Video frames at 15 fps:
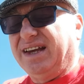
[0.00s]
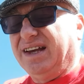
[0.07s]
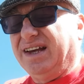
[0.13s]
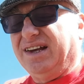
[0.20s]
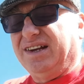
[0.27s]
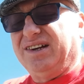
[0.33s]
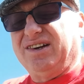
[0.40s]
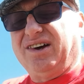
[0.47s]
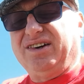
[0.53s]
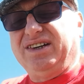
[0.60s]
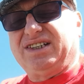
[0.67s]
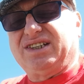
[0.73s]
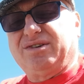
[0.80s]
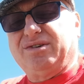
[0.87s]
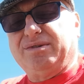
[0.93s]

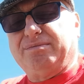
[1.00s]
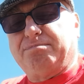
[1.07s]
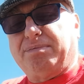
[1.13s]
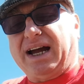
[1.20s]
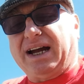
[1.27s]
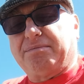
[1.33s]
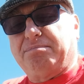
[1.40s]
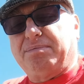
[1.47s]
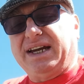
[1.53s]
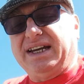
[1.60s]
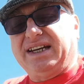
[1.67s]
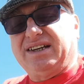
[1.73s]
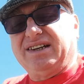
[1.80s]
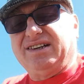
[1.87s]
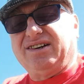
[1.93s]
Nice good back
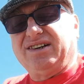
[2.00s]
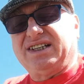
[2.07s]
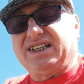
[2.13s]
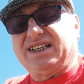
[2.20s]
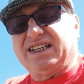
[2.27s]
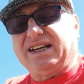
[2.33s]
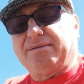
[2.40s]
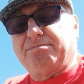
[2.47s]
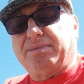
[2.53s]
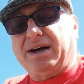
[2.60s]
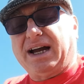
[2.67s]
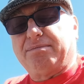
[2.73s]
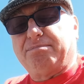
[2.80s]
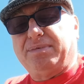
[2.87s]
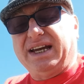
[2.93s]
bacon, nice thick
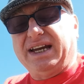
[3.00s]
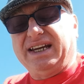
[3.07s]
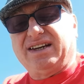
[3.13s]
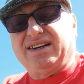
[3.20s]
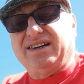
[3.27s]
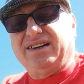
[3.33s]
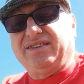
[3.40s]
back bacon.